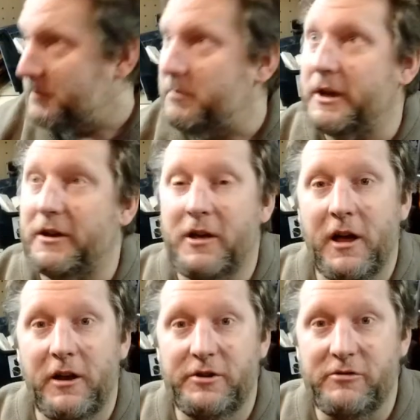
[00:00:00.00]
Pick a
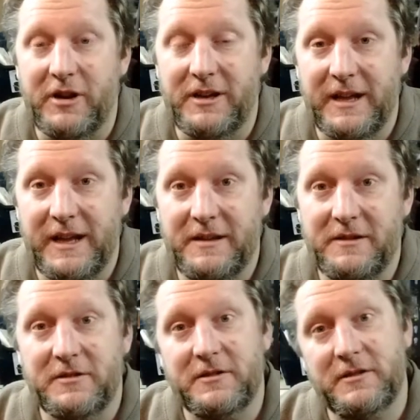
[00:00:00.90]
couple of dry
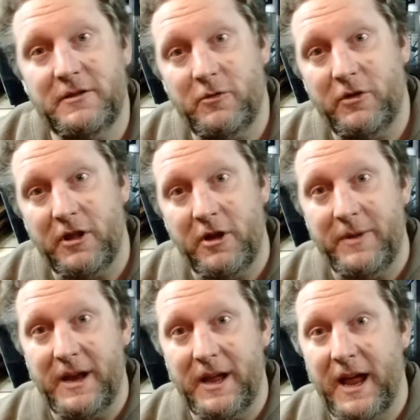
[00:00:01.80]
days in order to come
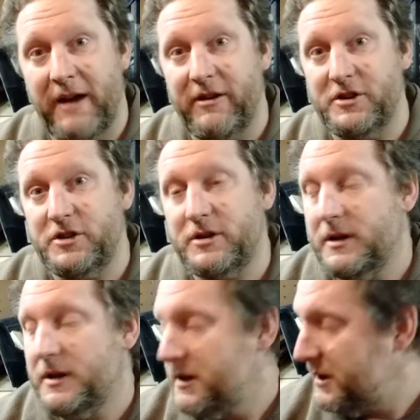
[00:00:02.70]
in the garage
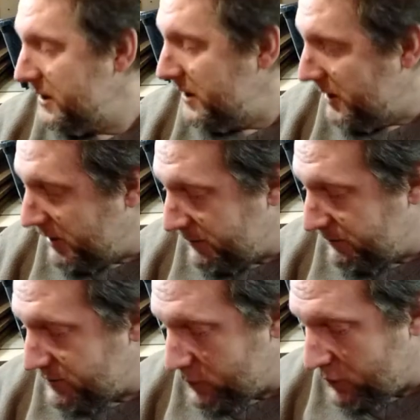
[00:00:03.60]

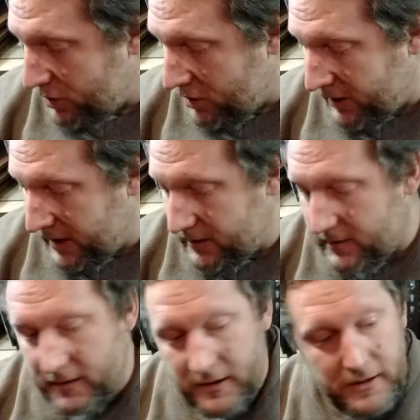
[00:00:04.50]
to work on it.
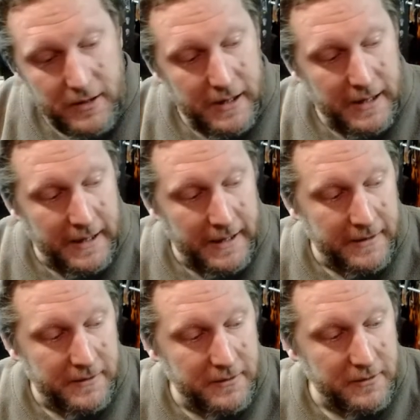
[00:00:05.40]

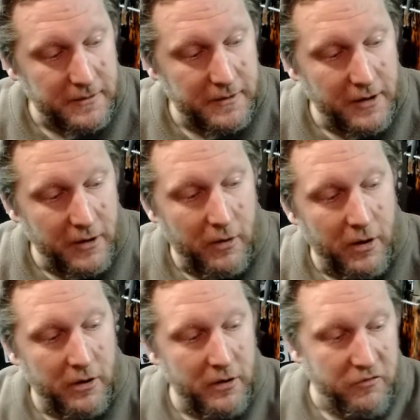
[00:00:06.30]
And you know,
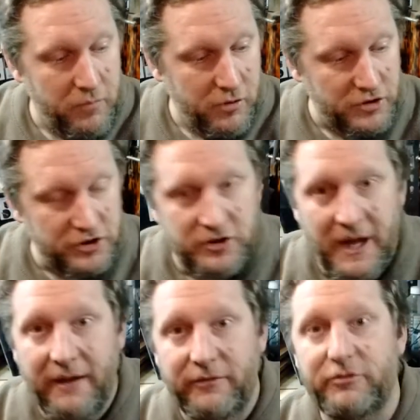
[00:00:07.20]
I've pushed
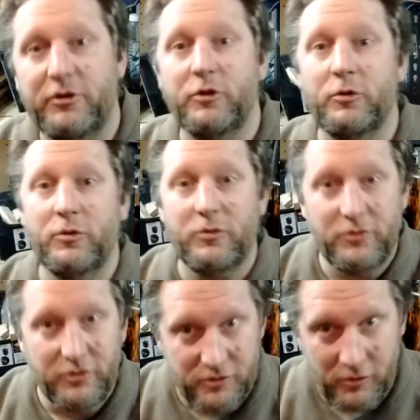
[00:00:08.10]
that through
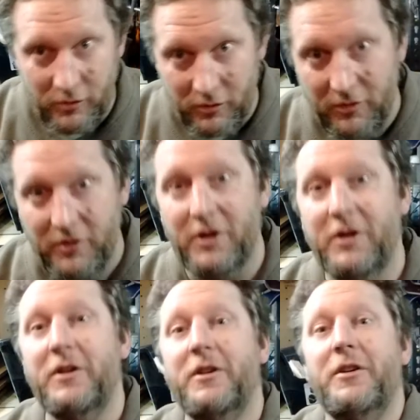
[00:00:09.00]
the saw
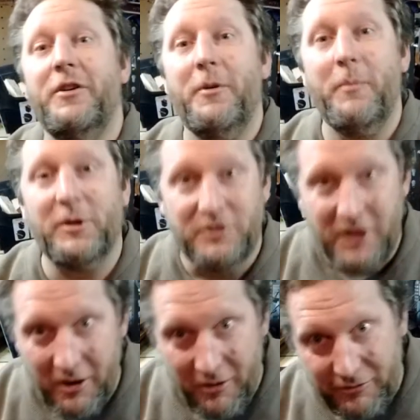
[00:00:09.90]

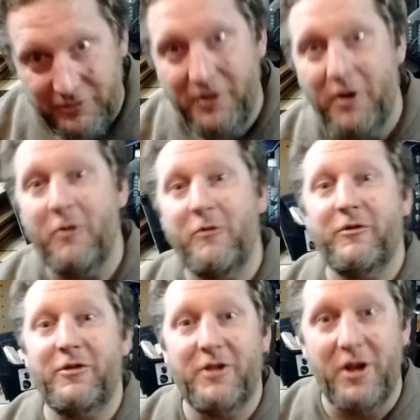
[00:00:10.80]
myself
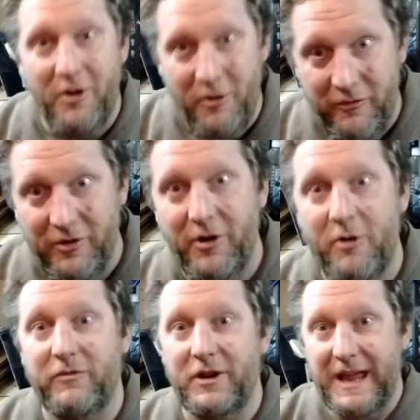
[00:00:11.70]
over and over and
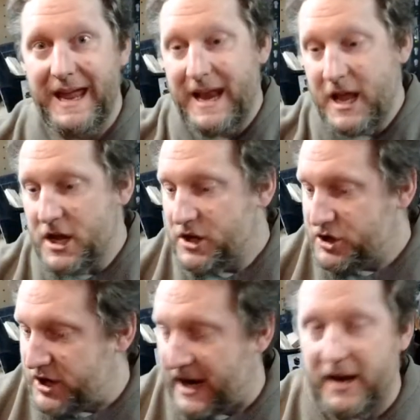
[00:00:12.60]
over again,
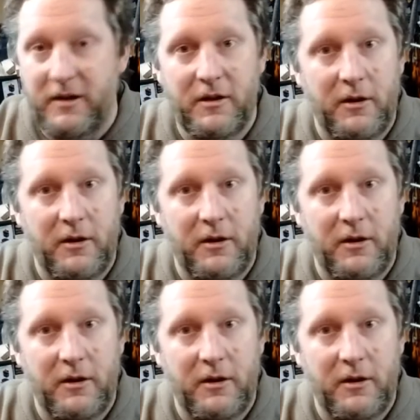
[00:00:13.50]
checking the